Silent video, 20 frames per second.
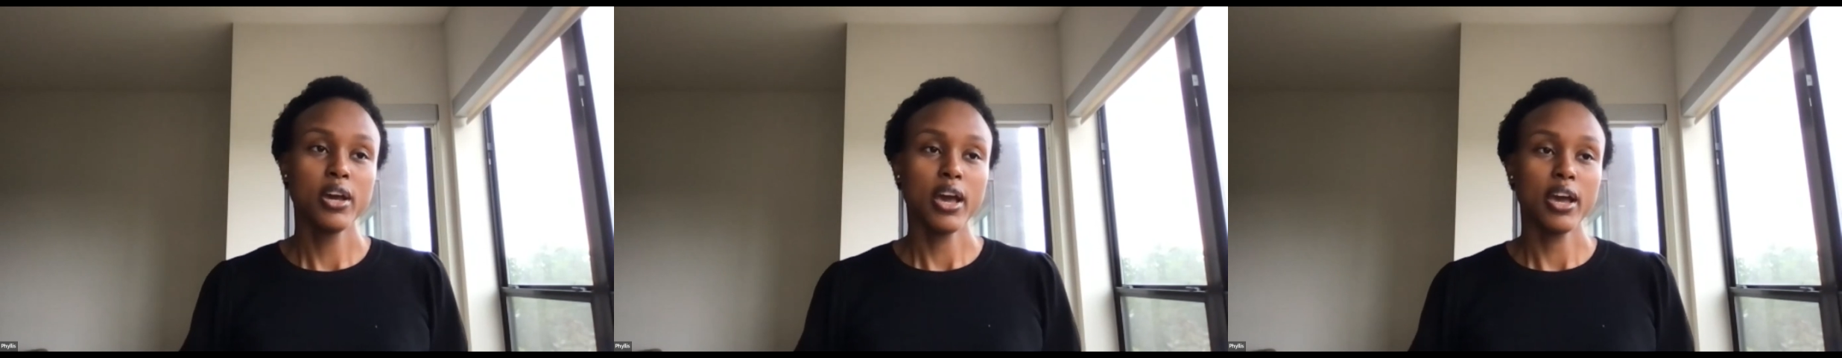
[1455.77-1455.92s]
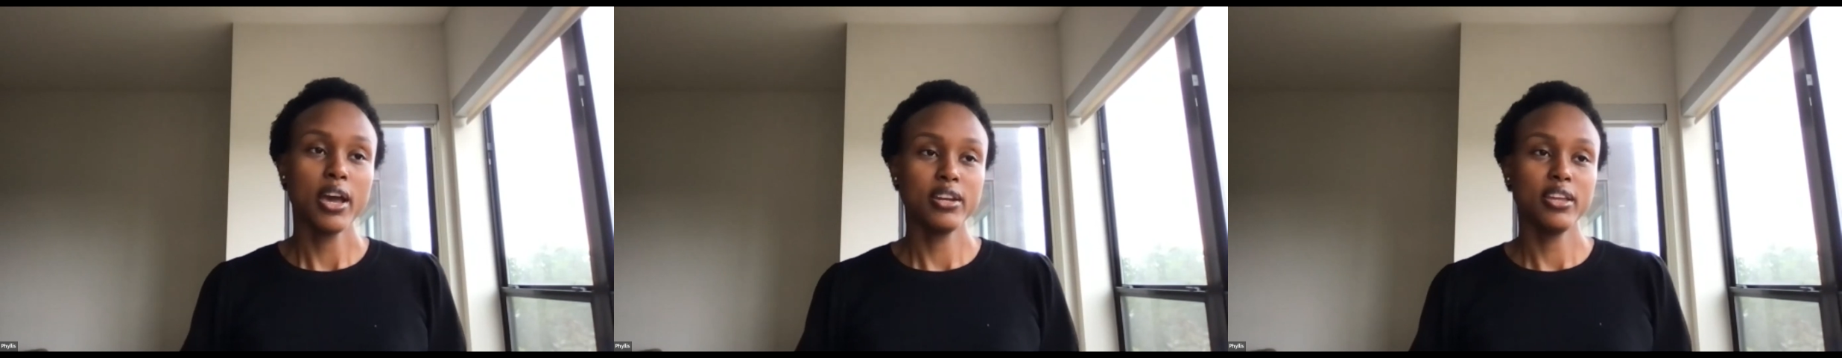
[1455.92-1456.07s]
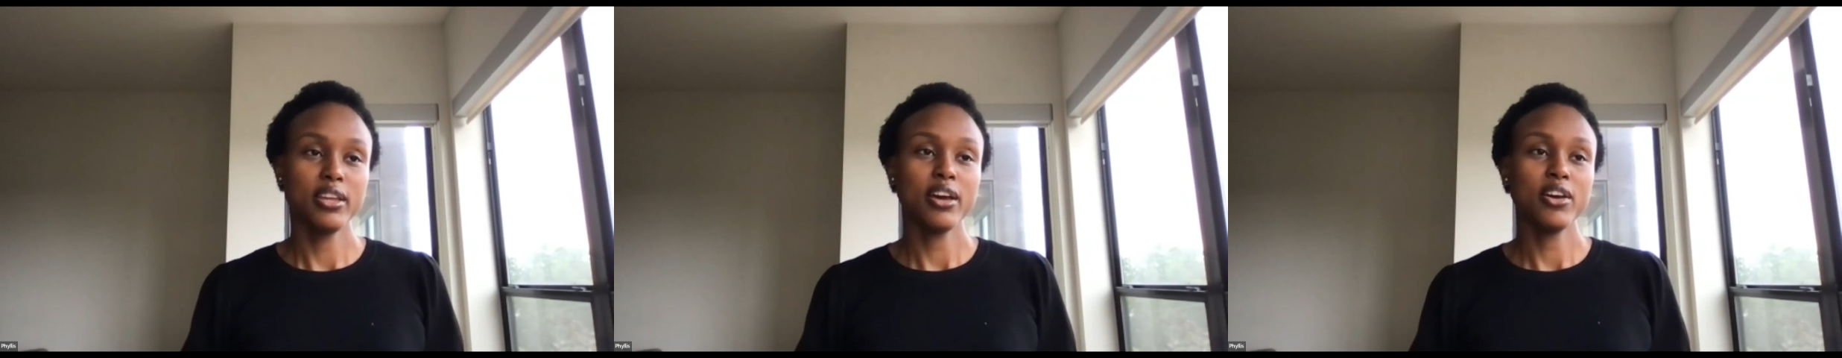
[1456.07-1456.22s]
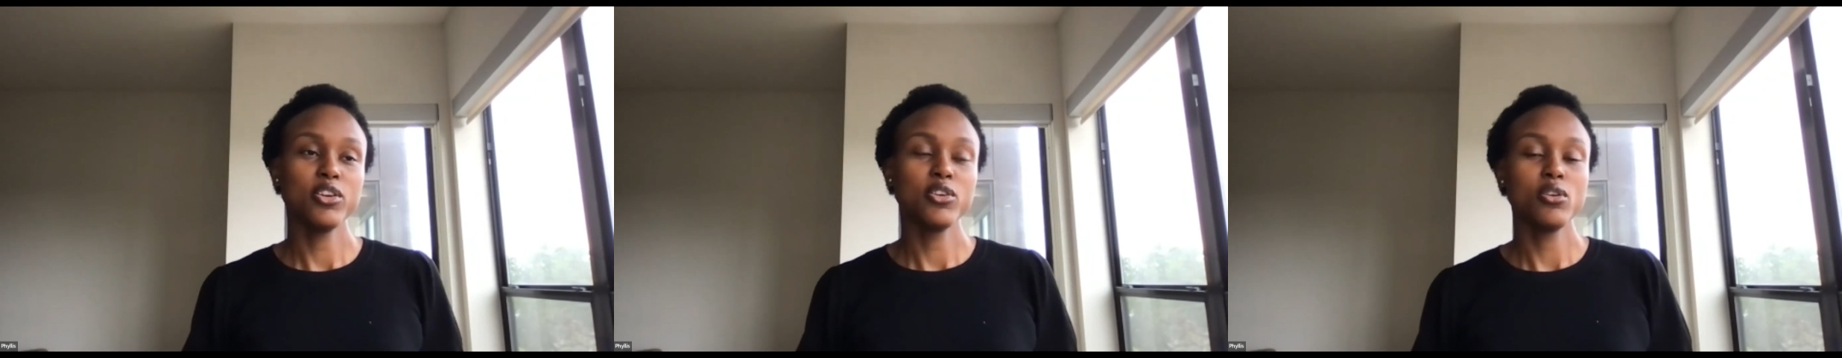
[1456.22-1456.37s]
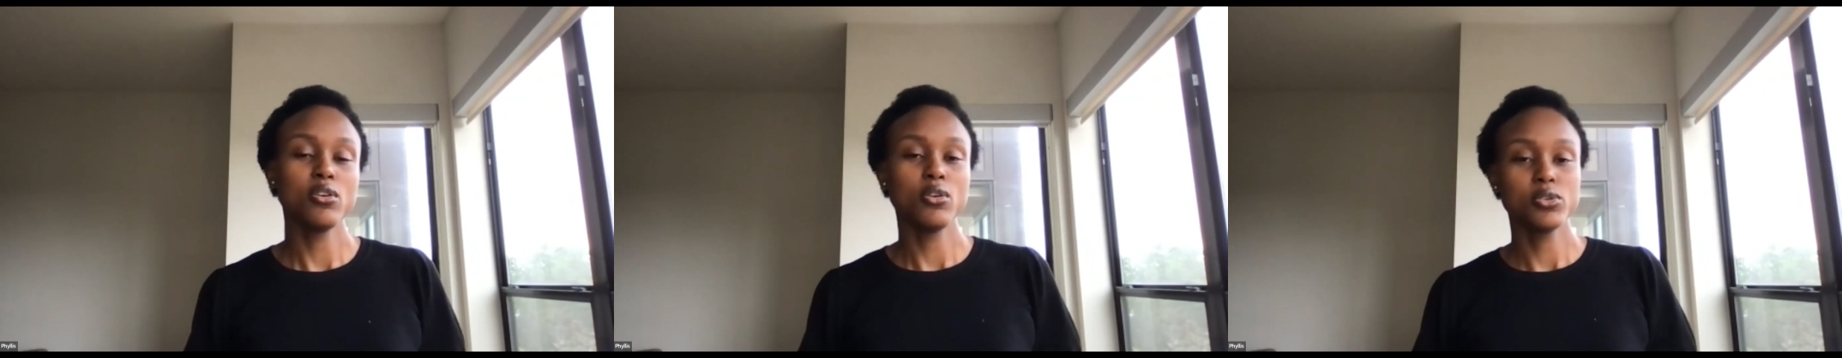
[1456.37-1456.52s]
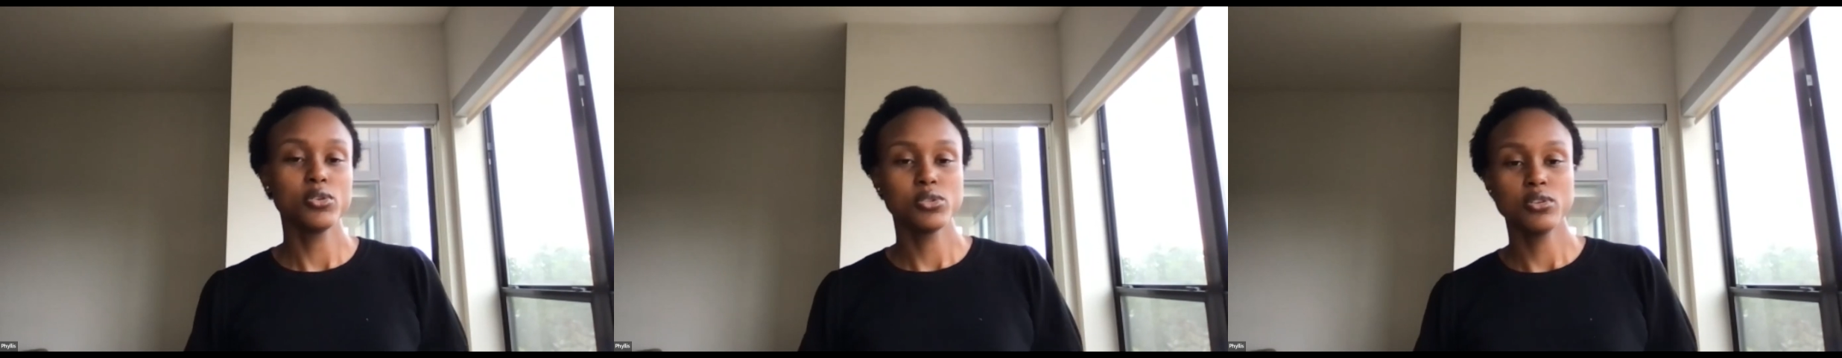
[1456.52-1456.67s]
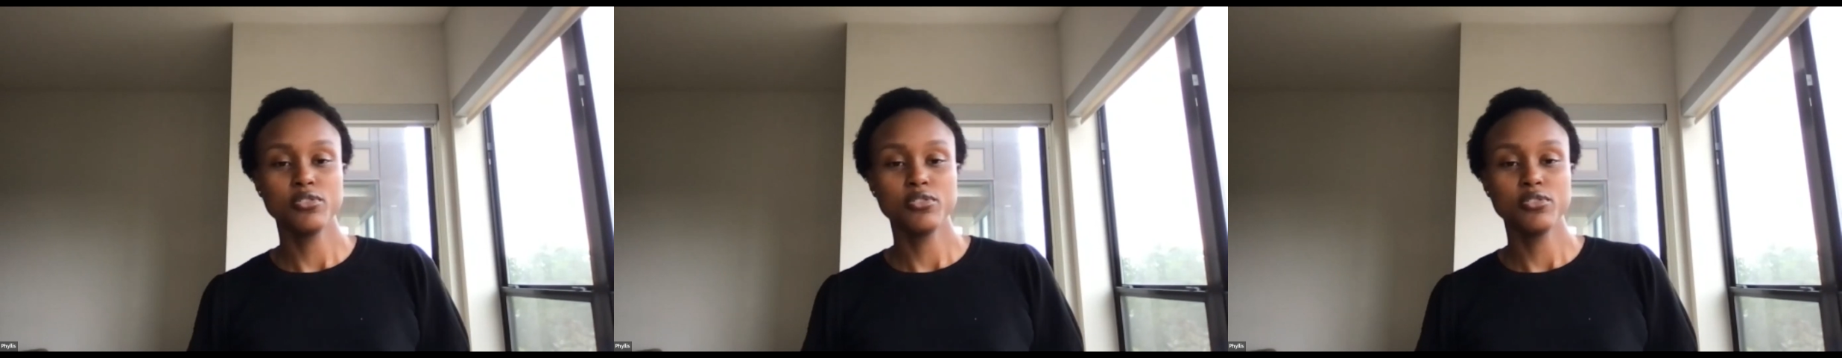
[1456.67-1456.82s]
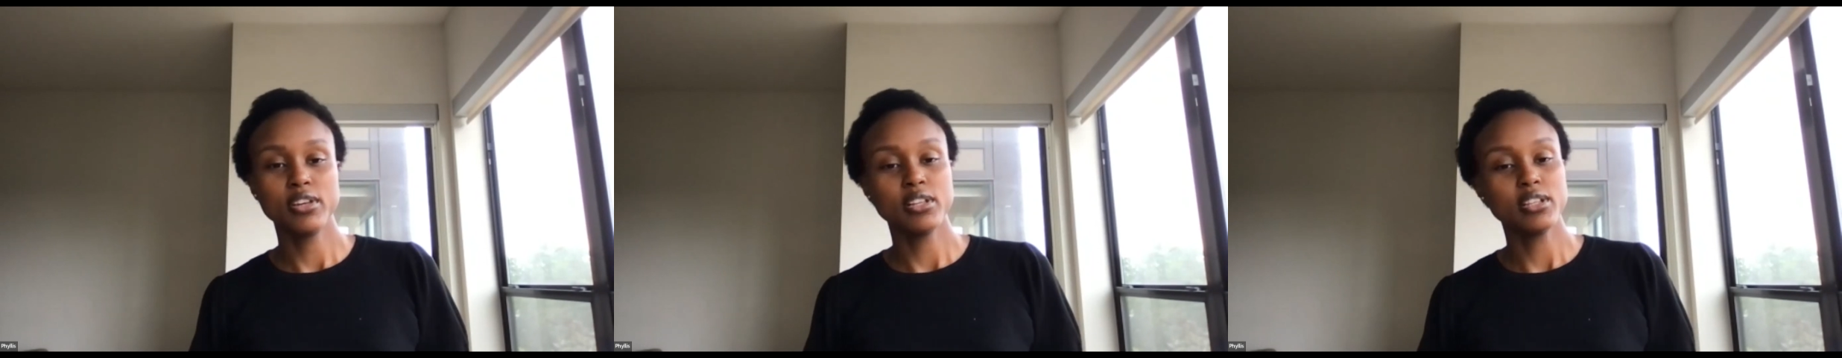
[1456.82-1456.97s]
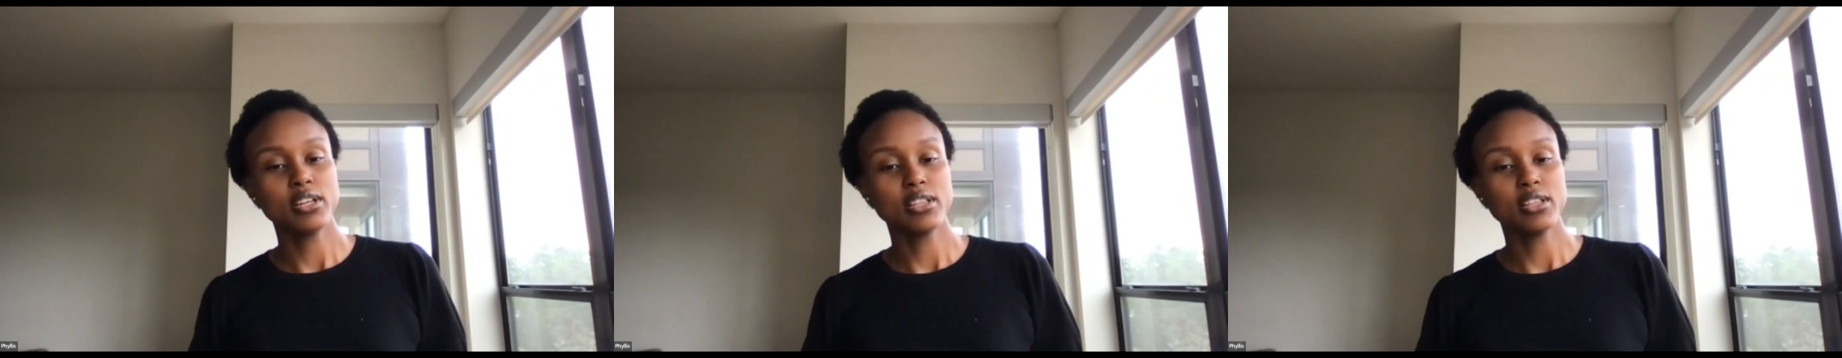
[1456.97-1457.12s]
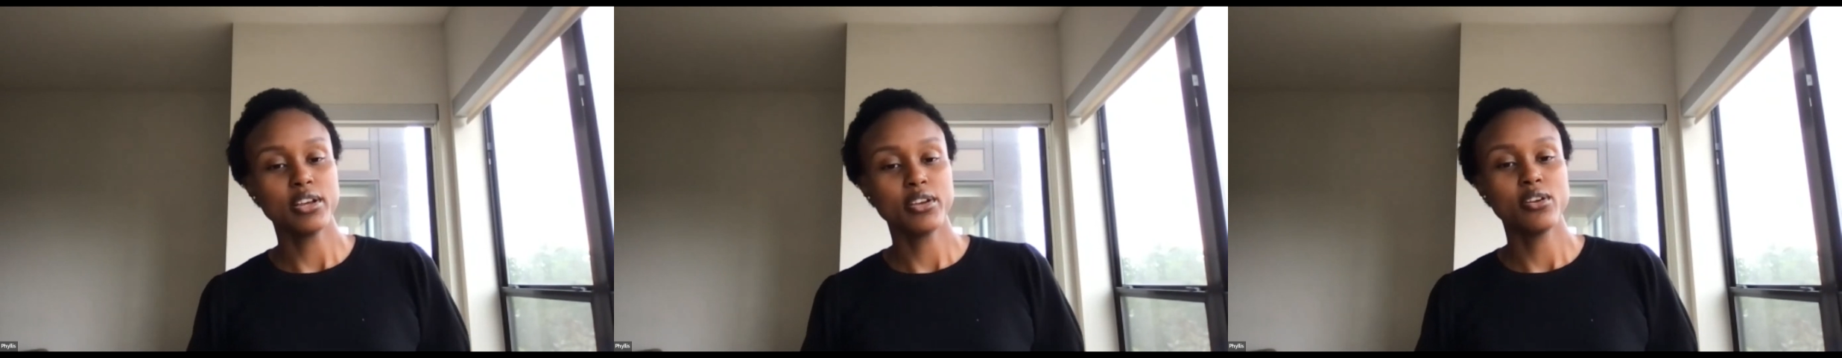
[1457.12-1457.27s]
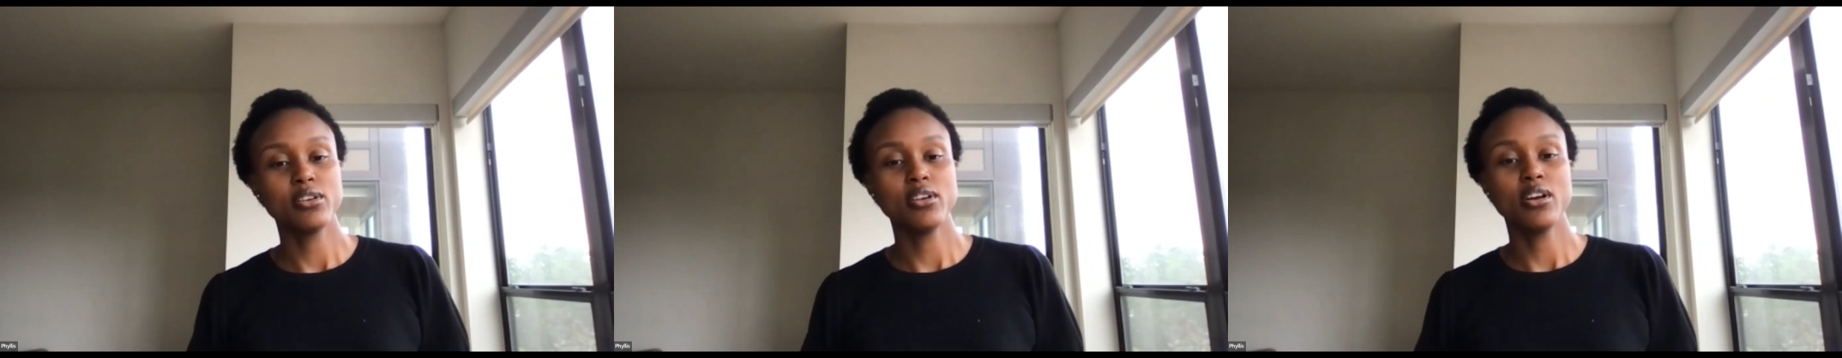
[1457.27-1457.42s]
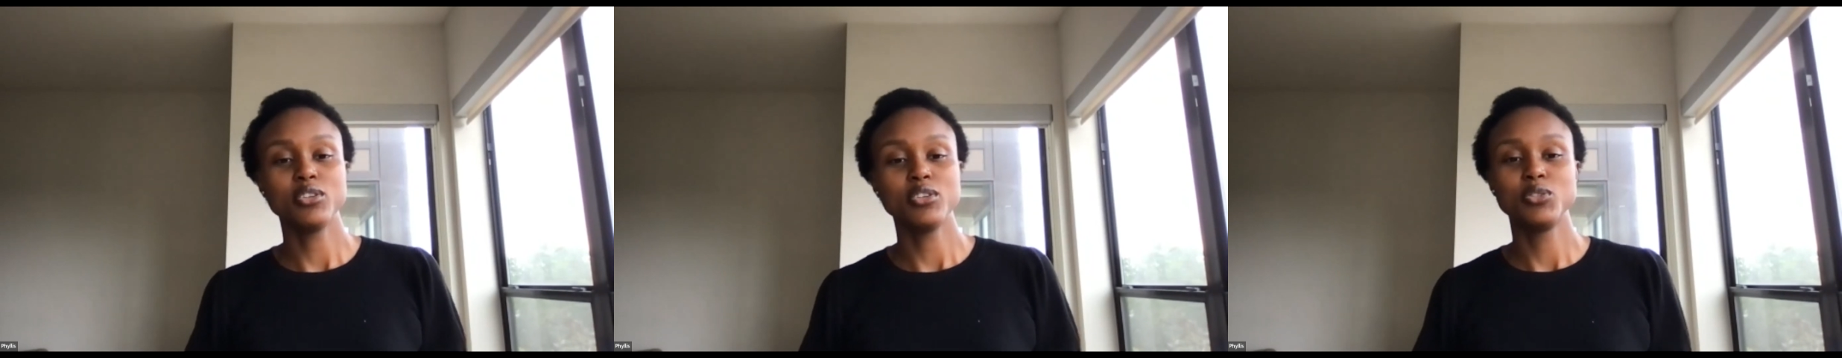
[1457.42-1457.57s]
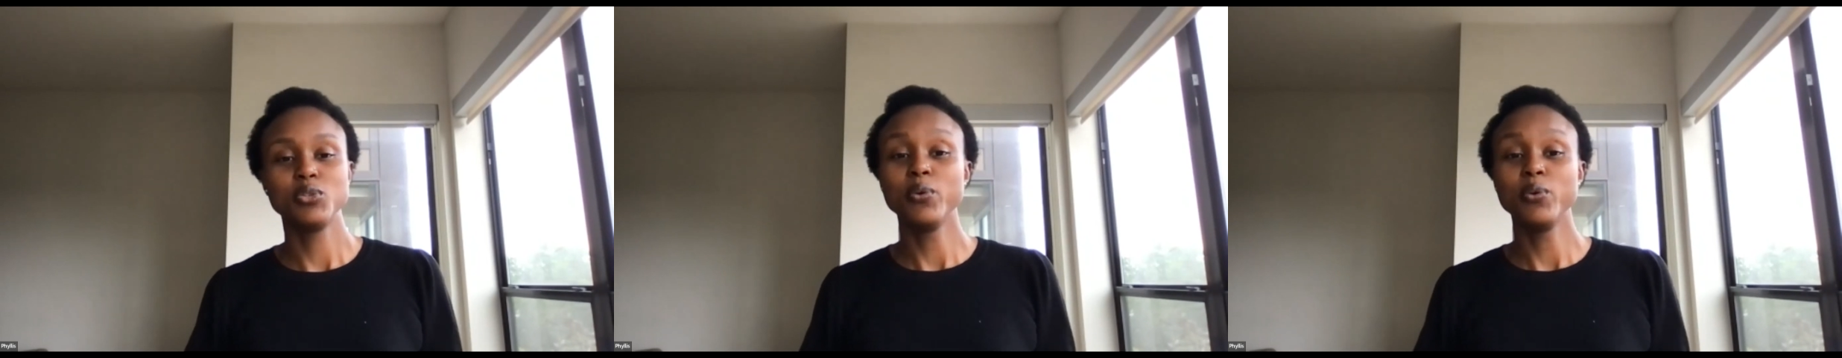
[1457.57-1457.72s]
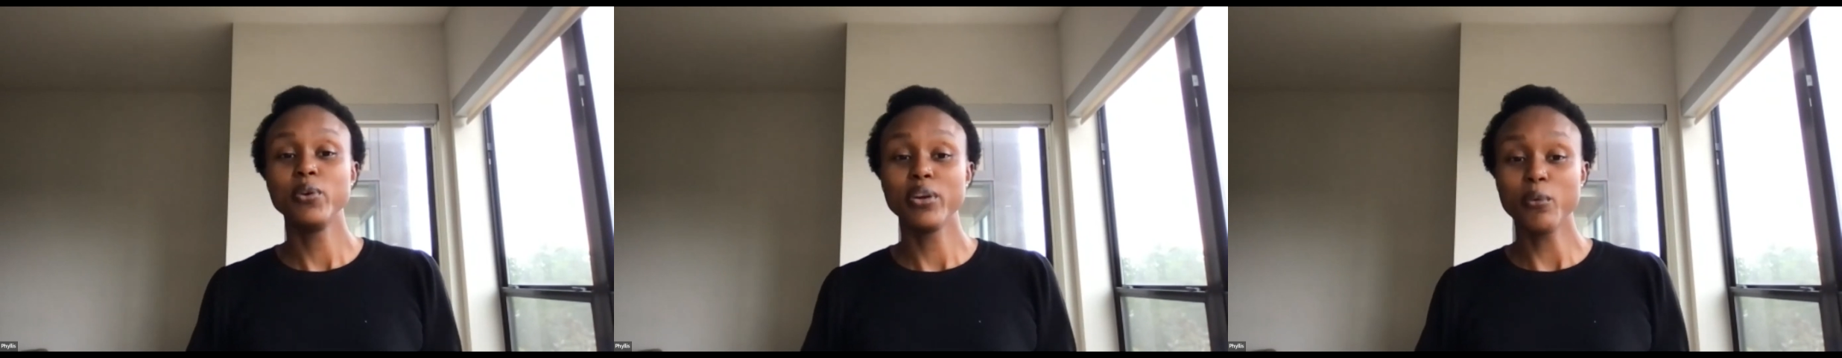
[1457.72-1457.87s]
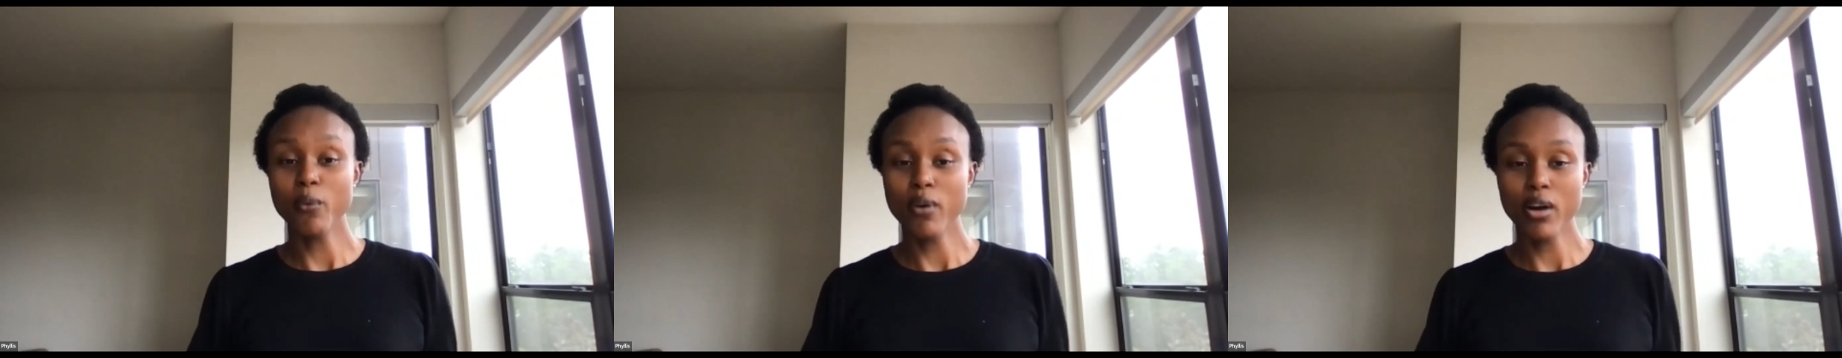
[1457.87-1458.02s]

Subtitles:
and yet you're also feeling like you're not doing